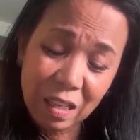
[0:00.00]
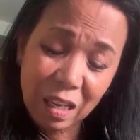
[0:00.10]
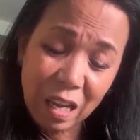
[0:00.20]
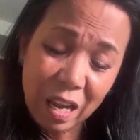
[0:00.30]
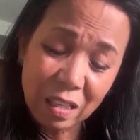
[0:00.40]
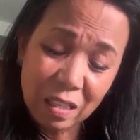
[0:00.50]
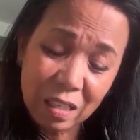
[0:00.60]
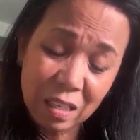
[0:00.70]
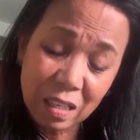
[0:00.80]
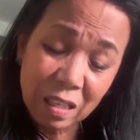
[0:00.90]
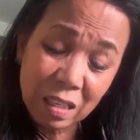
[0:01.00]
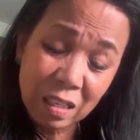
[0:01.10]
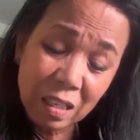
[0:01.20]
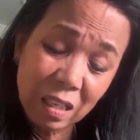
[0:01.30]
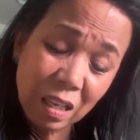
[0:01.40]
Yes.
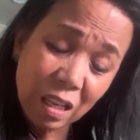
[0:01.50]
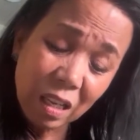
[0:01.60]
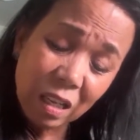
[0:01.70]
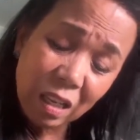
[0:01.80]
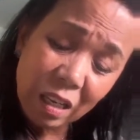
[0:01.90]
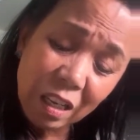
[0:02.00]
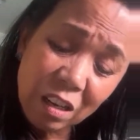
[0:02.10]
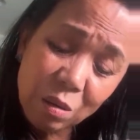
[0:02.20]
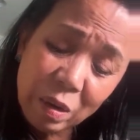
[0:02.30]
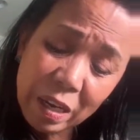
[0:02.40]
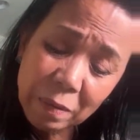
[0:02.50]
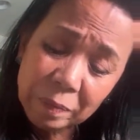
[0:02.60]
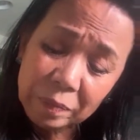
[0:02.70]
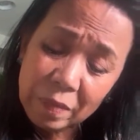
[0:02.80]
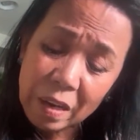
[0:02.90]
You know what?
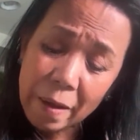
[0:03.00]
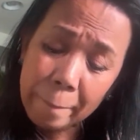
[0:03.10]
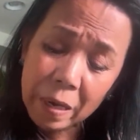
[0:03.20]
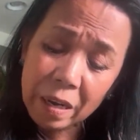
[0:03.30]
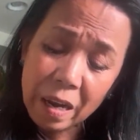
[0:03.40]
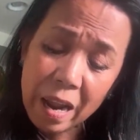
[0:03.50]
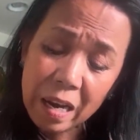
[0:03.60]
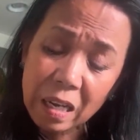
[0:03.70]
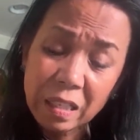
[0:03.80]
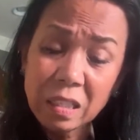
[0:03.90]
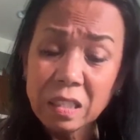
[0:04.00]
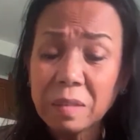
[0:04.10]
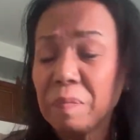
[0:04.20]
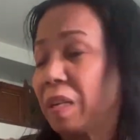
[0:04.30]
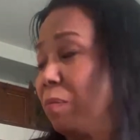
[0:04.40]
I'm gonna add a little
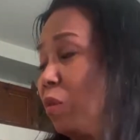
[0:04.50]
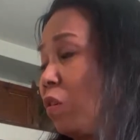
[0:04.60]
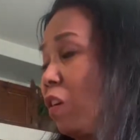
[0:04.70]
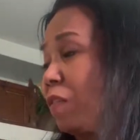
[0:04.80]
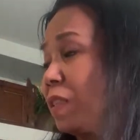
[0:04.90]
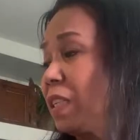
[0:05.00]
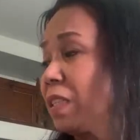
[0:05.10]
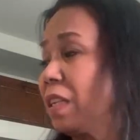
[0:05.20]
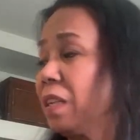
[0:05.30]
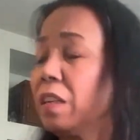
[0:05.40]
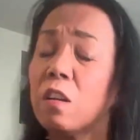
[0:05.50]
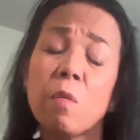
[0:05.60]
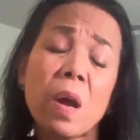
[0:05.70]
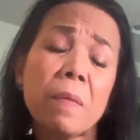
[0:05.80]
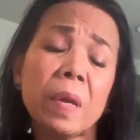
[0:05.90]
bit more of seasoning. You know
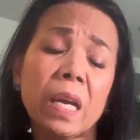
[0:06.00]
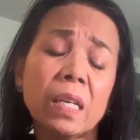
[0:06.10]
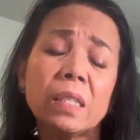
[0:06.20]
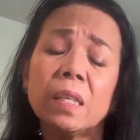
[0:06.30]
why? Because